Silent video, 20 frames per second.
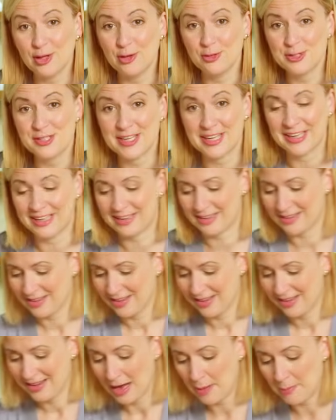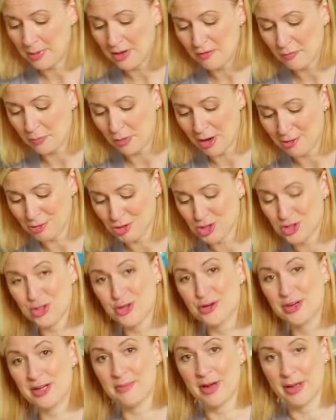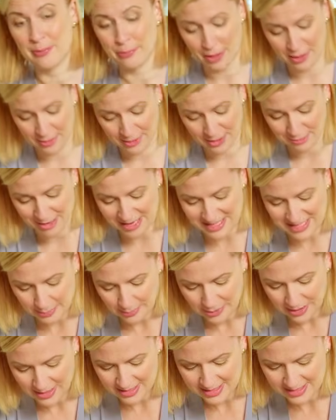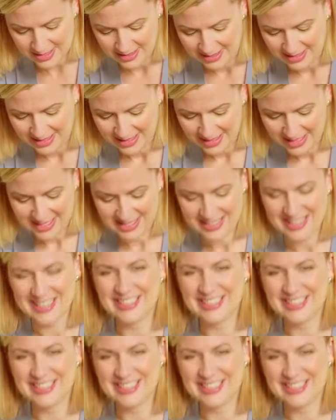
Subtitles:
using a bit of brown sugar in my brownie recipes because